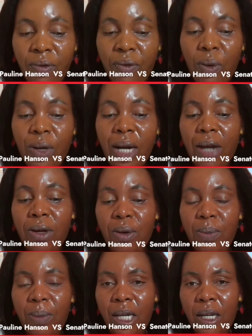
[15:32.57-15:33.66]
for
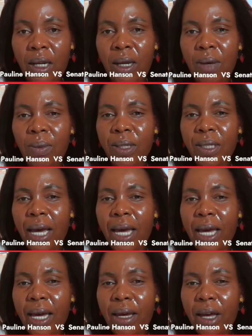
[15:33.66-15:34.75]
non-European, it was
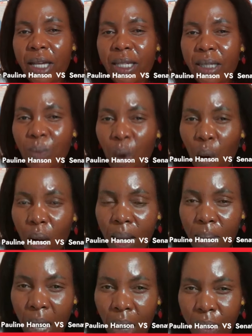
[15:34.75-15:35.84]
a small
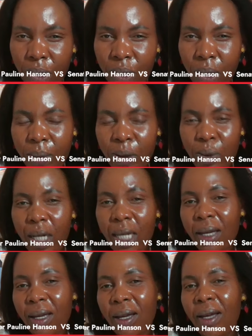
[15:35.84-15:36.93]
amount. So it was
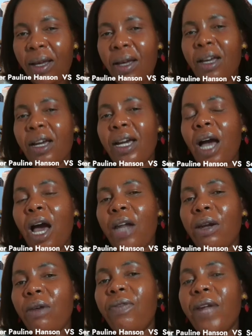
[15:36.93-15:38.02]
really
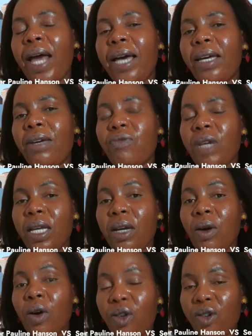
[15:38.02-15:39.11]
kind of like
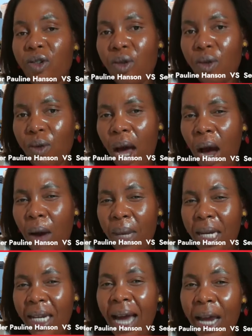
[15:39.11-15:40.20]
really control how
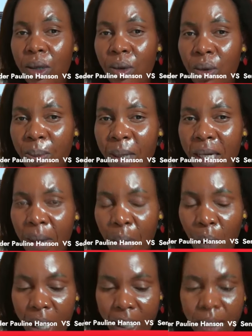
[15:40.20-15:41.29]
many non-European they
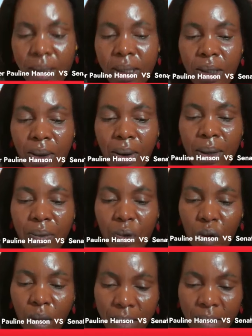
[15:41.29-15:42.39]
wanted. So it
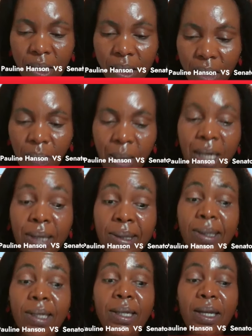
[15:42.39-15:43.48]
was limited, but it's
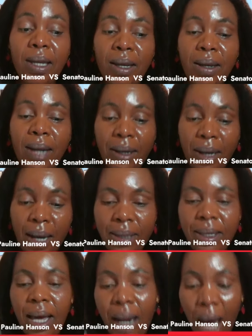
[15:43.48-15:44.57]
still
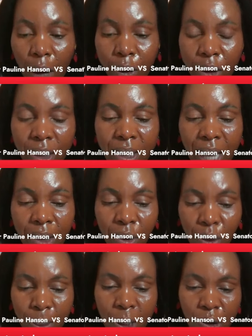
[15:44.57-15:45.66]
nonetheless allowed
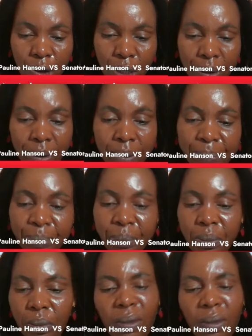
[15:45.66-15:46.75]
non-European to settle
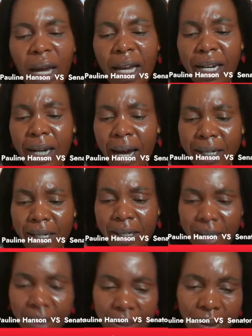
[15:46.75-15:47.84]
in the
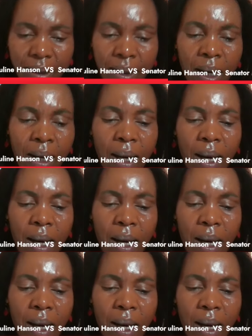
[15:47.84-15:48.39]
1960